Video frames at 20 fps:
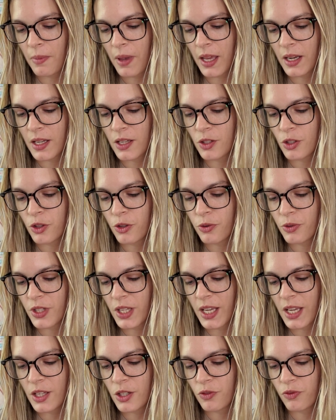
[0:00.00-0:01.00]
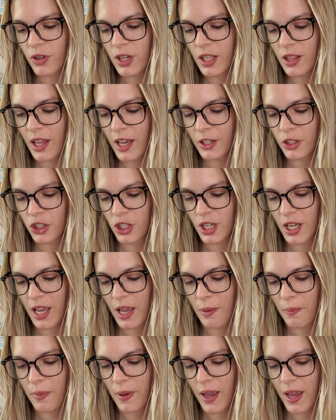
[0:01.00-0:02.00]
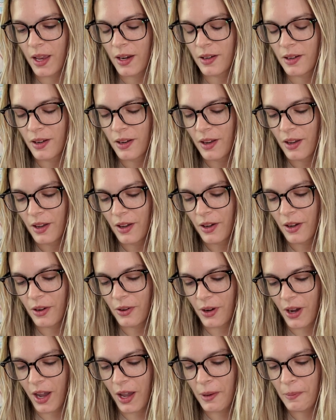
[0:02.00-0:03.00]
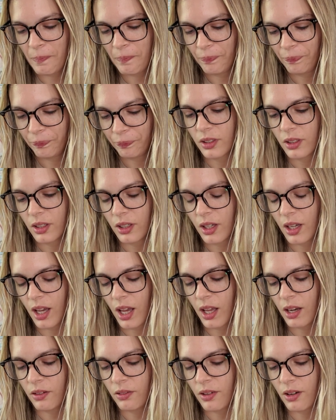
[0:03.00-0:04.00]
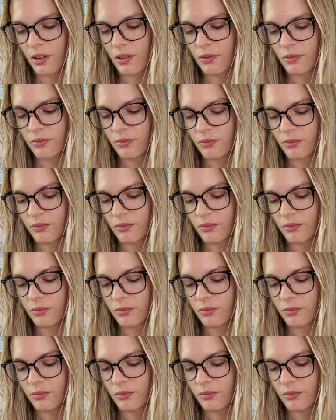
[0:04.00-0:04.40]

and he's losing his re-election campaign. Okay. I don't know